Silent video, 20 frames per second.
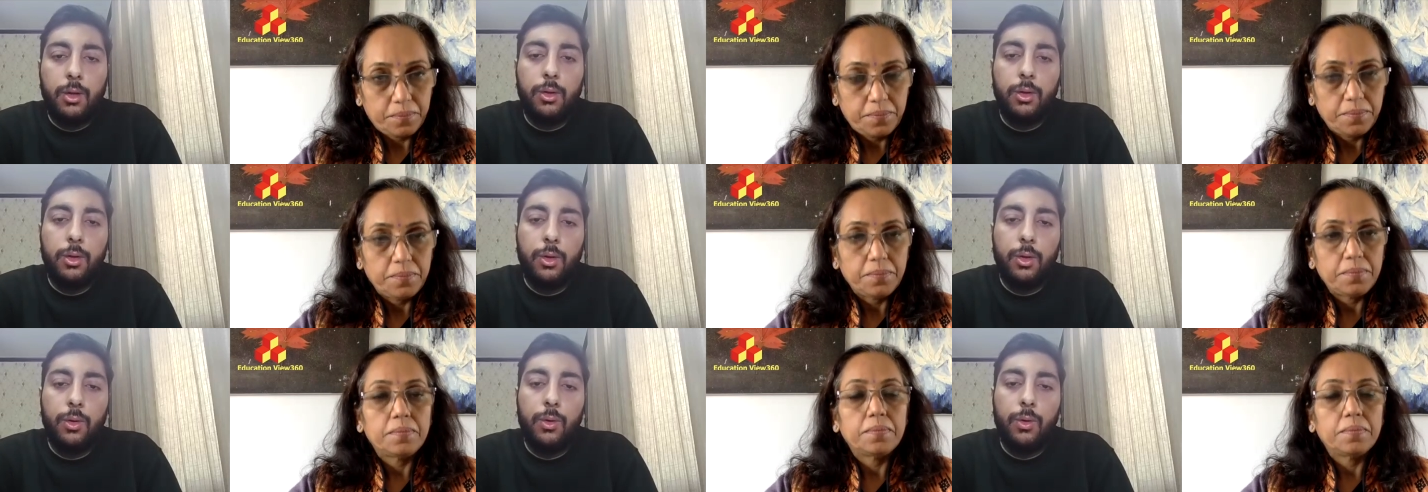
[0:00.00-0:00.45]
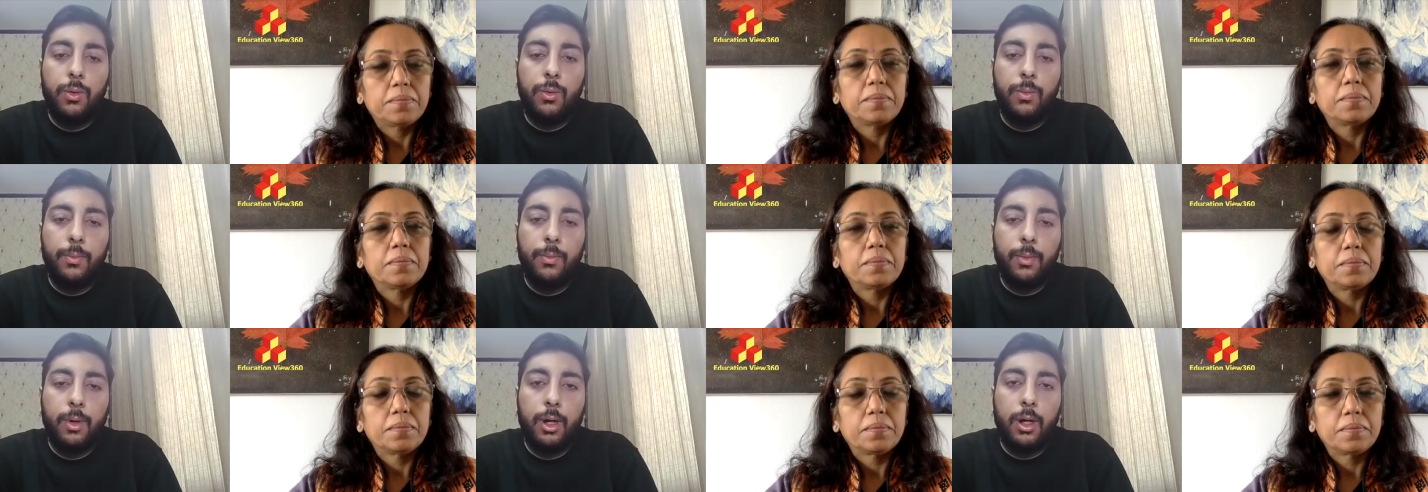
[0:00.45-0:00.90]

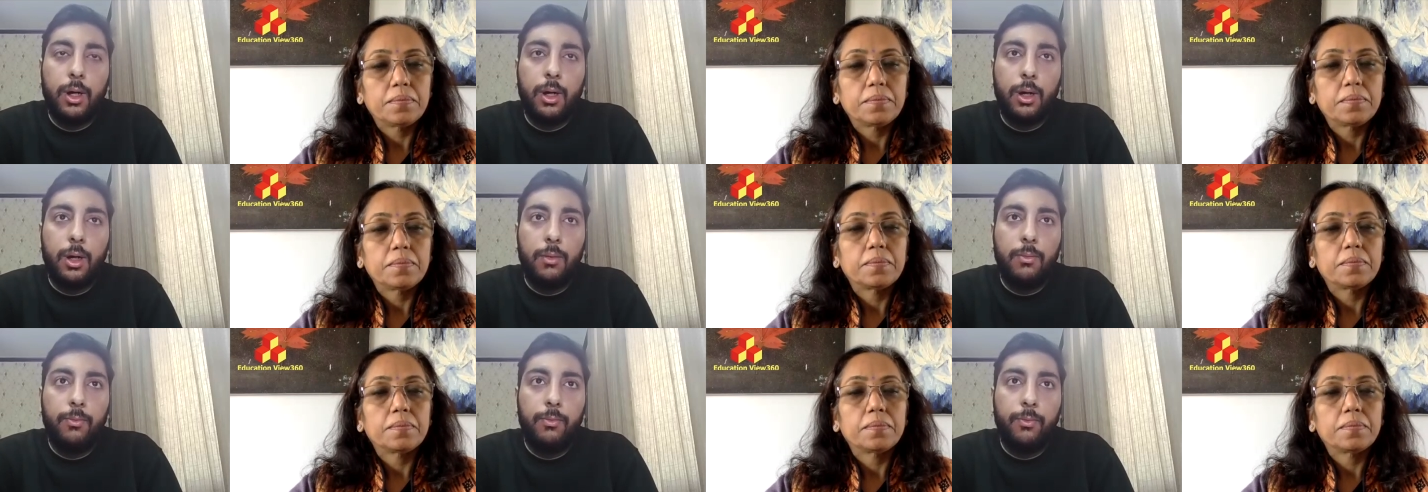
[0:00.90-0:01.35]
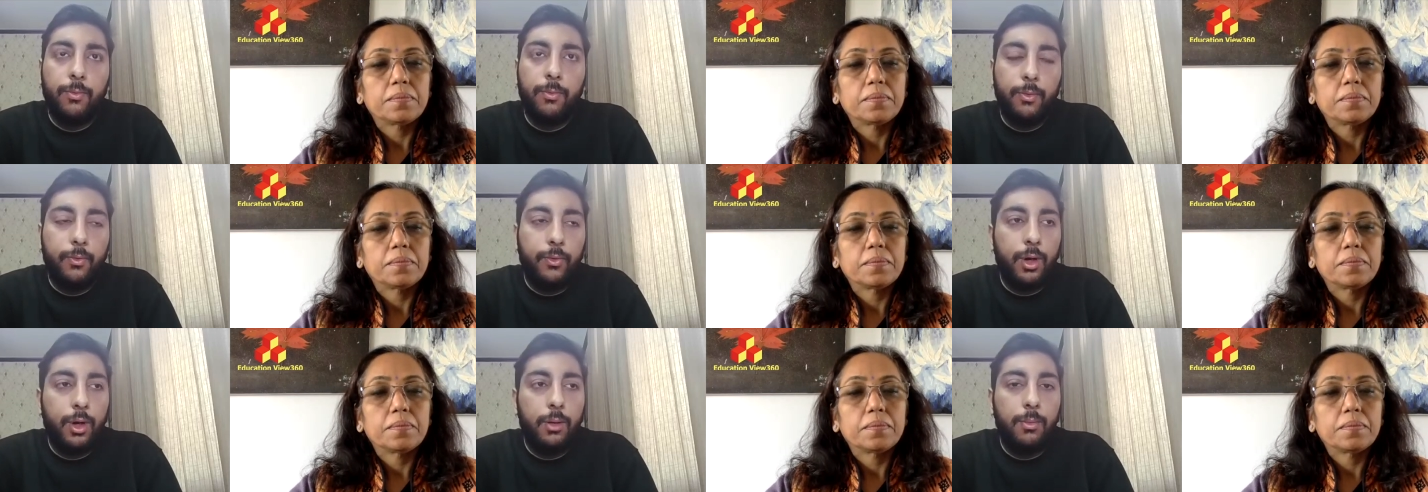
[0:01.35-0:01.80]
Speaker 1: So uh,
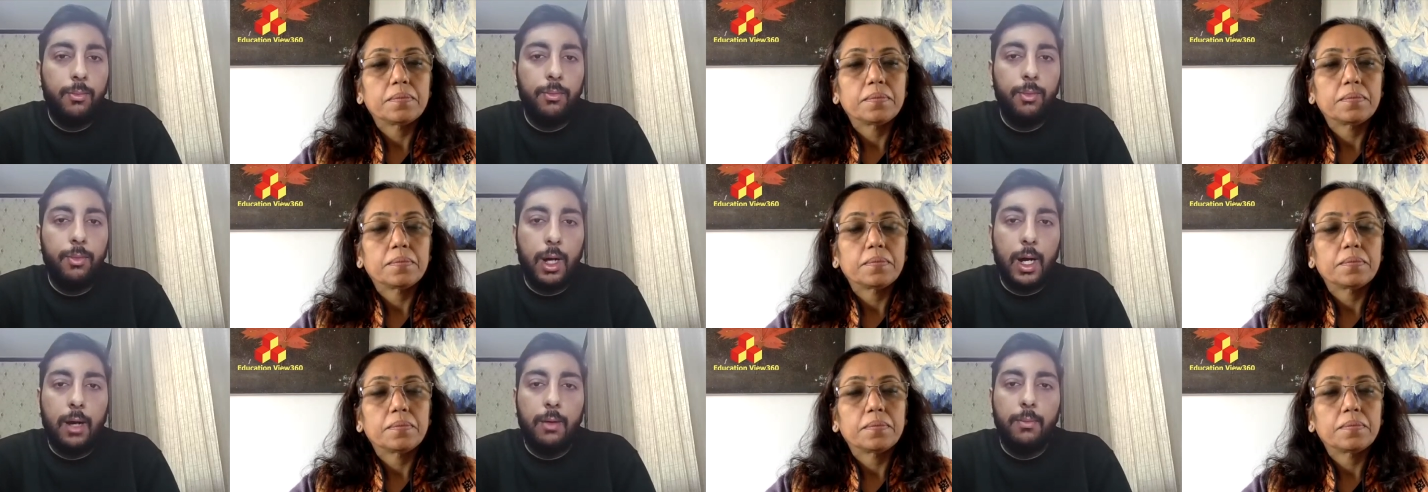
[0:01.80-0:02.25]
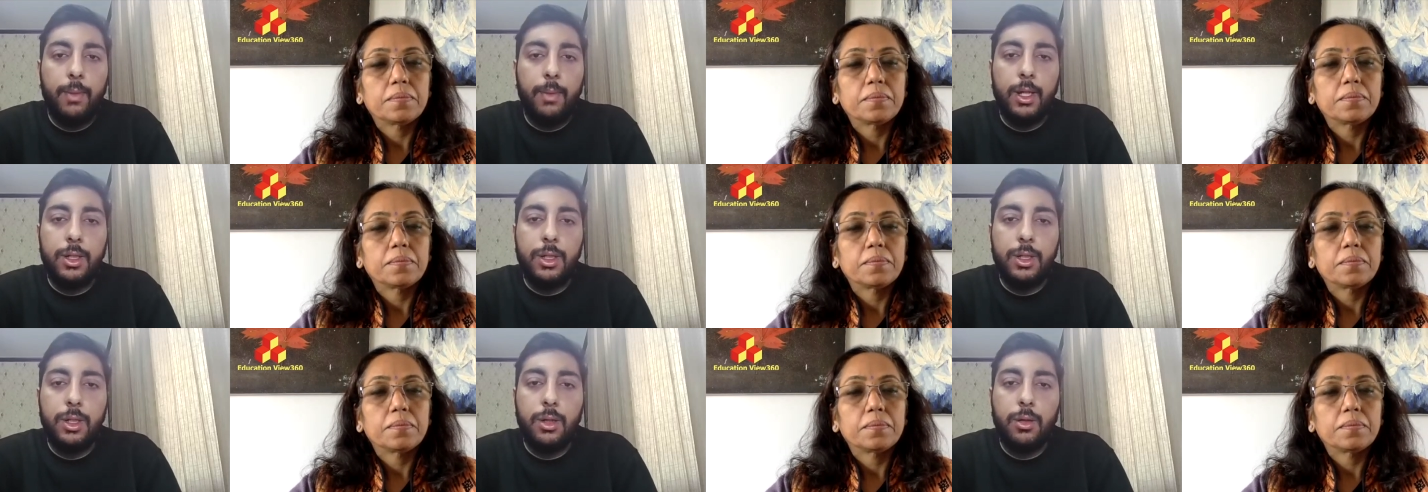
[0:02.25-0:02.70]
from our
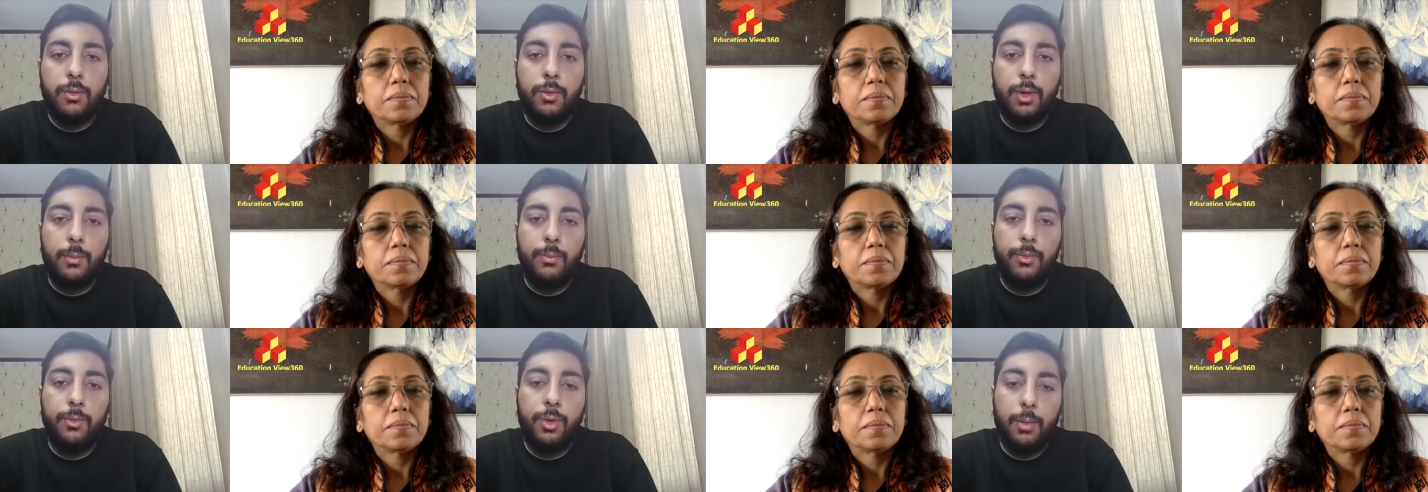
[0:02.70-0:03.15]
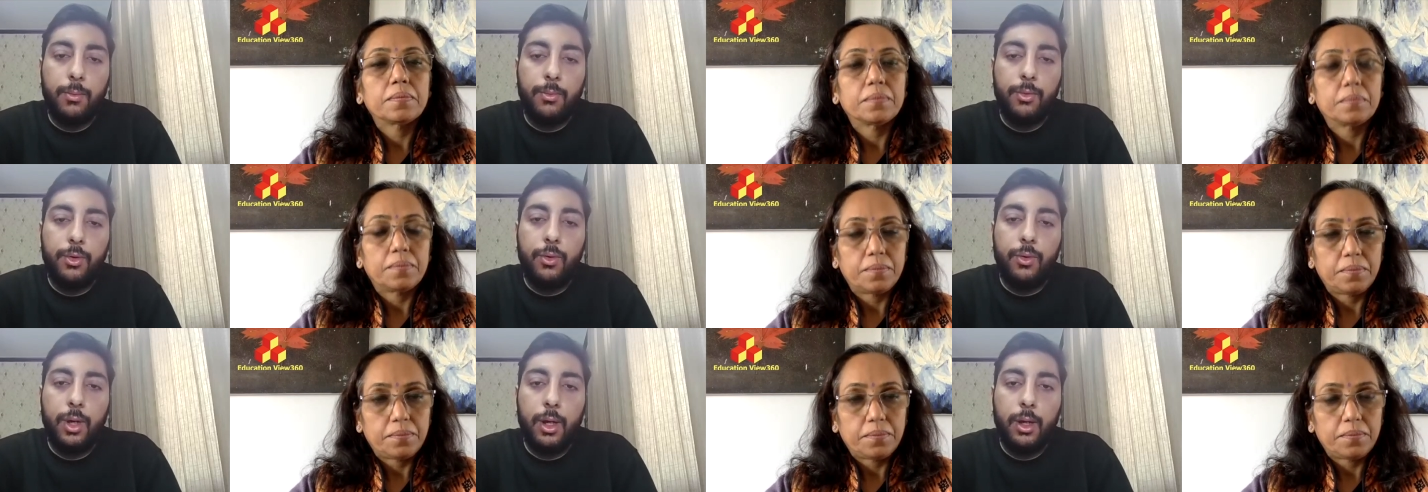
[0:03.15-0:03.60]
batches, from some
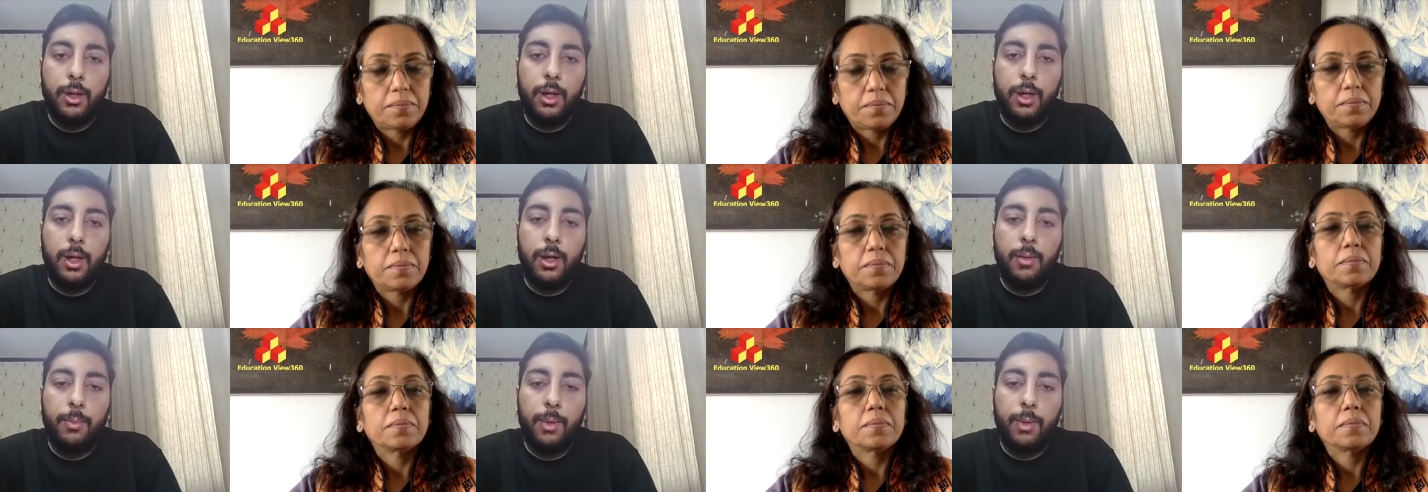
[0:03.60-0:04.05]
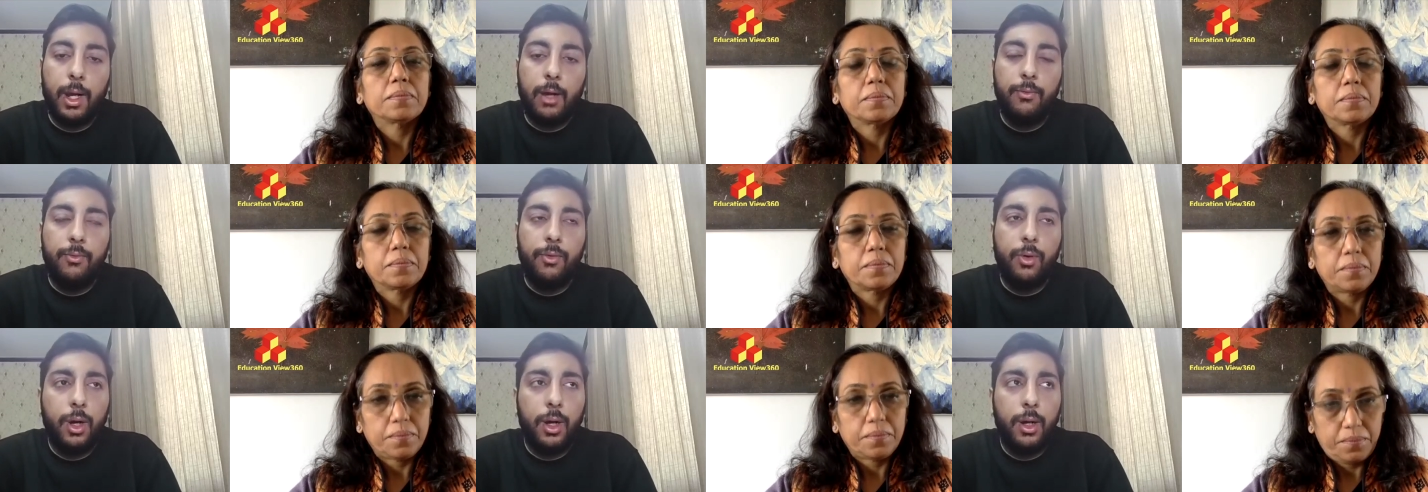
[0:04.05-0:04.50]
students had
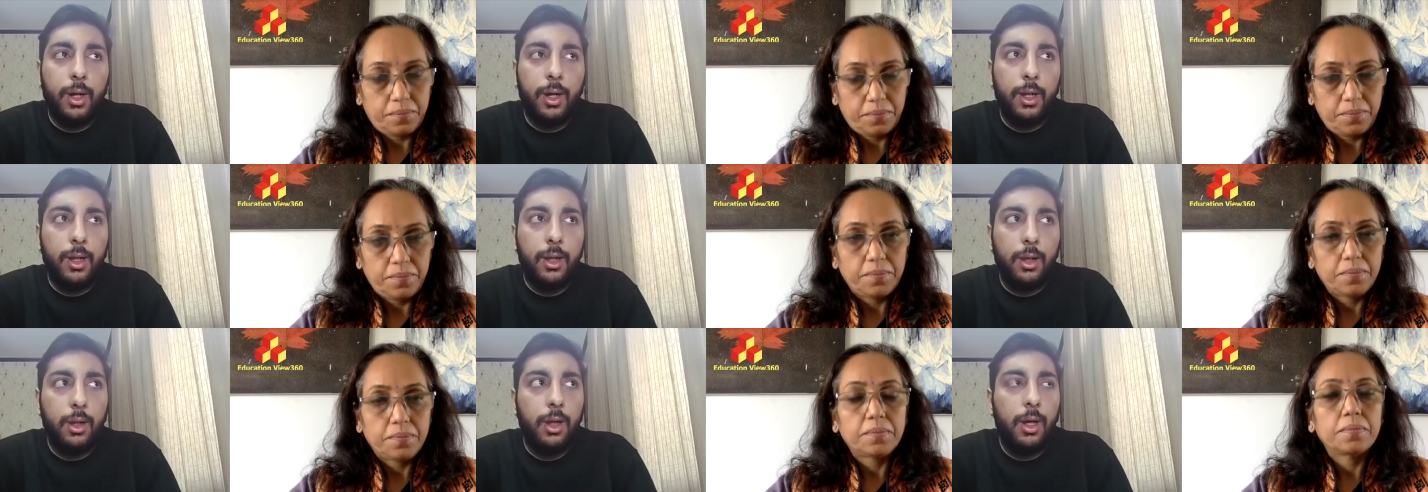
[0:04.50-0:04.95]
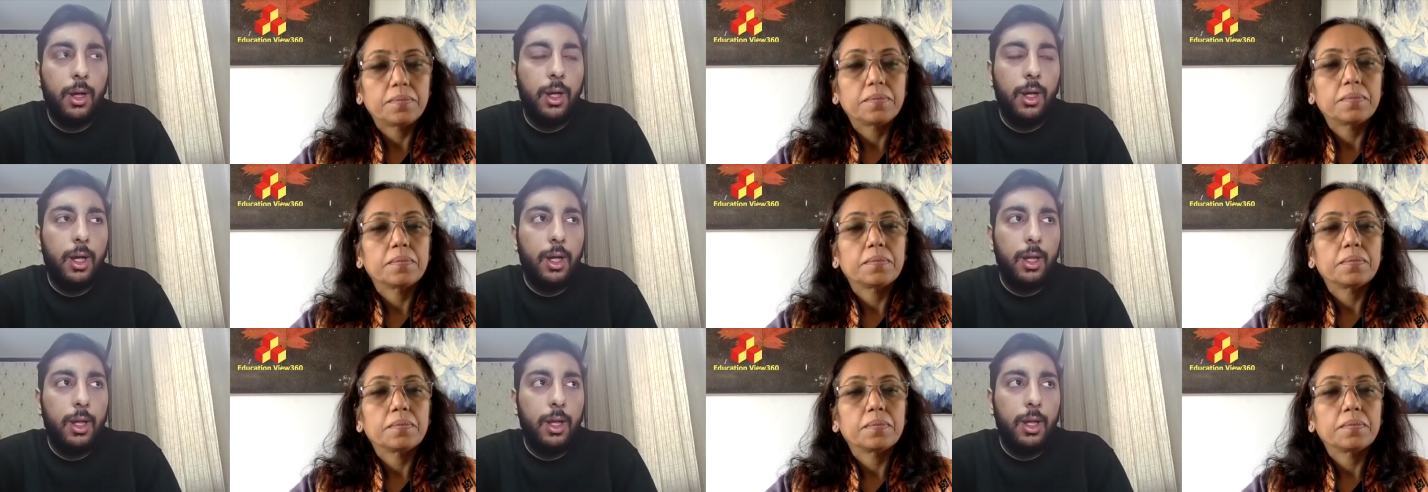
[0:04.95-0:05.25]
applied for it and